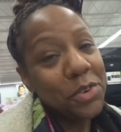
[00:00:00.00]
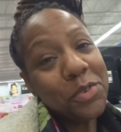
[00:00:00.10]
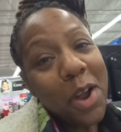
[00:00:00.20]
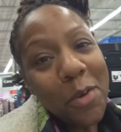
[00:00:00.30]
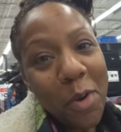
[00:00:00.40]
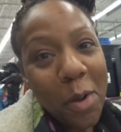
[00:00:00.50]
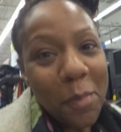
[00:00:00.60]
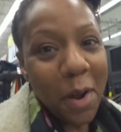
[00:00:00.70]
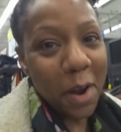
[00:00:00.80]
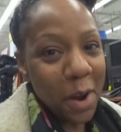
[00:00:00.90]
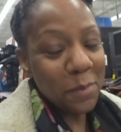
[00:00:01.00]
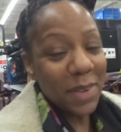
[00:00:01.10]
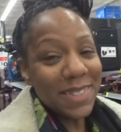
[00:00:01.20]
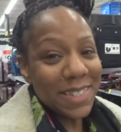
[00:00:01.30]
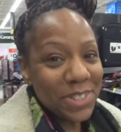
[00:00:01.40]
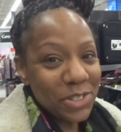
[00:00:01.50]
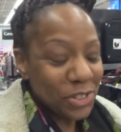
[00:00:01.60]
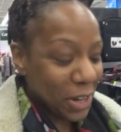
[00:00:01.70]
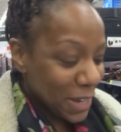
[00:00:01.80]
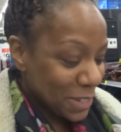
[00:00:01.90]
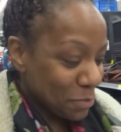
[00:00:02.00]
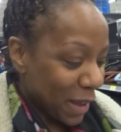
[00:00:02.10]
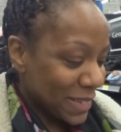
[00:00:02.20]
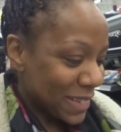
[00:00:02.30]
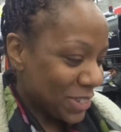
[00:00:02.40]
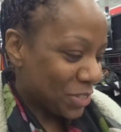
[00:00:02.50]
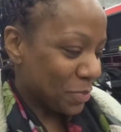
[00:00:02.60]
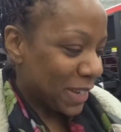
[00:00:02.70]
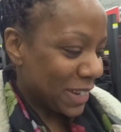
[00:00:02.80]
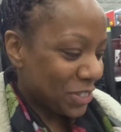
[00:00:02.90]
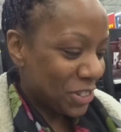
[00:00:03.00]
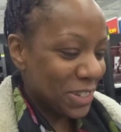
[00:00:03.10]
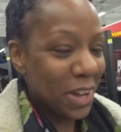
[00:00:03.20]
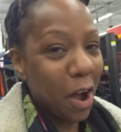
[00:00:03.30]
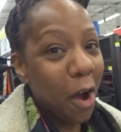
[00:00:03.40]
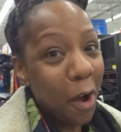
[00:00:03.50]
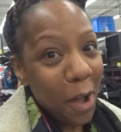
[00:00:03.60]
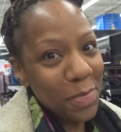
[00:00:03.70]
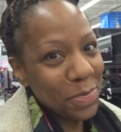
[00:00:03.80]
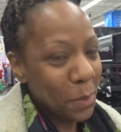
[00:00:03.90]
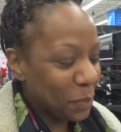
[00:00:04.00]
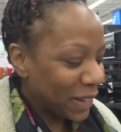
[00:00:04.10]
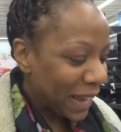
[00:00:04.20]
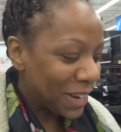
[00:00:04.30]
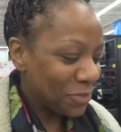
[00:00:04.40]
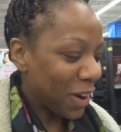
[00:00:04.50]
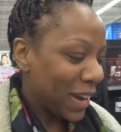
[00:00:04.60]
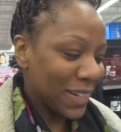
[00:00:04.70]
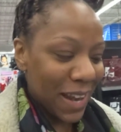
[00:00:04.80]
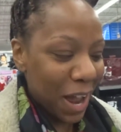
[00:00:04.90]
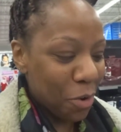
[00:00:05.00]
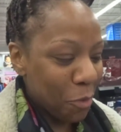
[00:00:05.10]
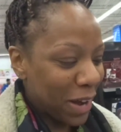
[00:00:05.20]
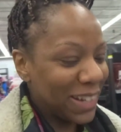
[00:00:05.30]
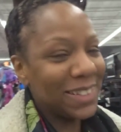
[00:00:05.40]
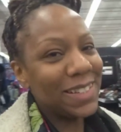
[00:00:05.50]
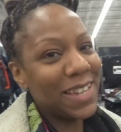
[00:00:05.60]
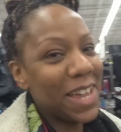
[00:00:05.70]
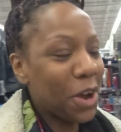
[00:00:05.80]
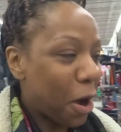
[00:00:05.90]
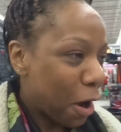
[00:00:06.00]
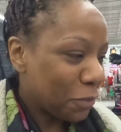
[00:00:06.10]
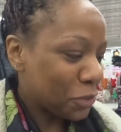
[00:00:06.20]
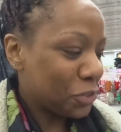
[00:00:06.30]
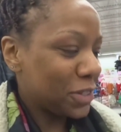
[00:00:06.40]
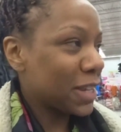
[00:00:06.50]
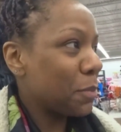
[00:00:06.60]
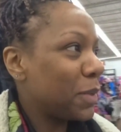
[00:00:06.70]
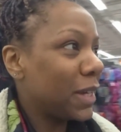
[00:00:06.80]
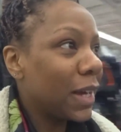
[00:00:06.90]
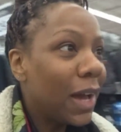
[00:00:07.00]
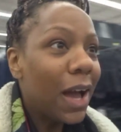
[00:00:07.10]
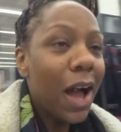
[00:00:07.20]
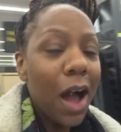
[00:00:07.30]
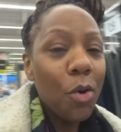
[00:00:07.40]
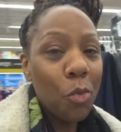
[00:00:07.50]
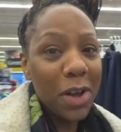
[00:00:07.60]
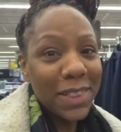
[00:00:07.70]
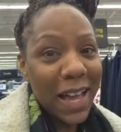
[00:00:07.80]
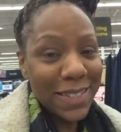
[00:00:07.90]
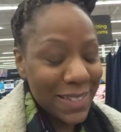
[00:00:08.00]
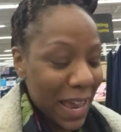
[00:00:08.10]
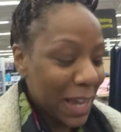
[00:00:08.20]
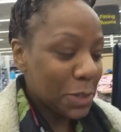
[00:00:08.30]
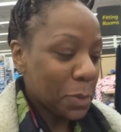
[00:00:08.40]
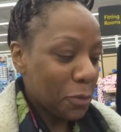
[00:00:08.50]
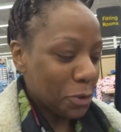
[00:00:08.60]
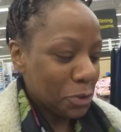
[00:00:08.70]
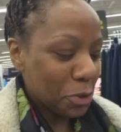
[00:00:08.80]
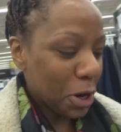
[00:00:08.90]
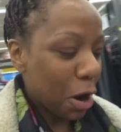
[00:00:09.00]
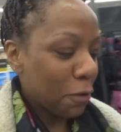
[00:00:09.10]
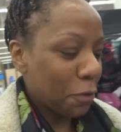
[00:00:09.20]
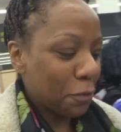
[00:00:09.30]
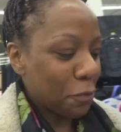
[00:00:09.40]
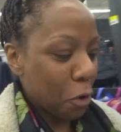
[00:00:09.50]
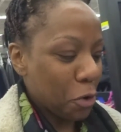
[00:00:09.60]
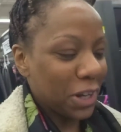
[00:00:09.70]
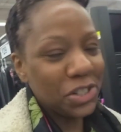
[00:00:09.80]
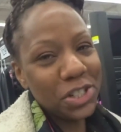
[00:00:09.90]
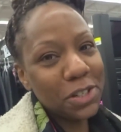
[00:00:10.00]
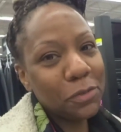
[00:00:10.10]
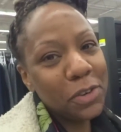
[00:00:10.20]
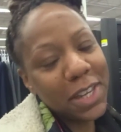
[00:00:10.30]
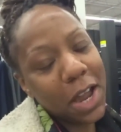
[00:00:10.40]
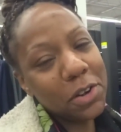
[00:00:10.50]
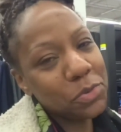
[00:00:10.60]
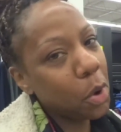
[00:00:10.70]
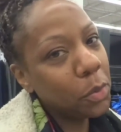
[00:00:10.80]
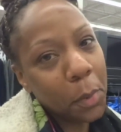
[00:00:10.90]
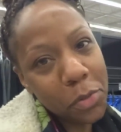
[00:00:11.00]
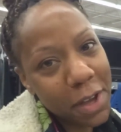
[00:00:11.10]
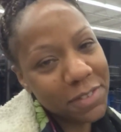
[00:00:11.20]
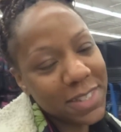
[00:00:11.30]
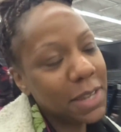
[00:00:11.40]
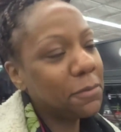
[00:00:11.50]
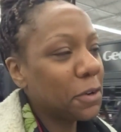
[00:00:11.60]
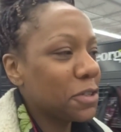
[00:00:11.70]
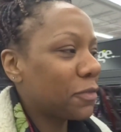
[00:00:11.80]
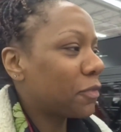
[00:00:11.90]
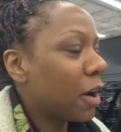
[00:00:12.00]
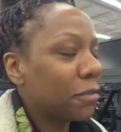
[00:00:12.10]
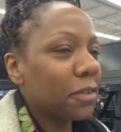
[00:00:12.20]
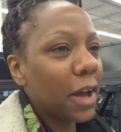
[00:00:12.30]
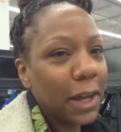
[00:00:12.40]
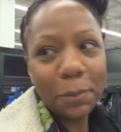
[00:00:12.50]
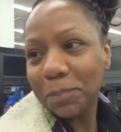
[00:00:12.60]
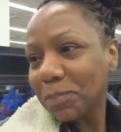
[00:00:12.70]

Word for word: We're at Walmart. My sister just messaged me. She's on the plane right now waiting to take off. So she sent me one last text before turning off her phone, and she's freaking out as well. We both have the same fears of flying.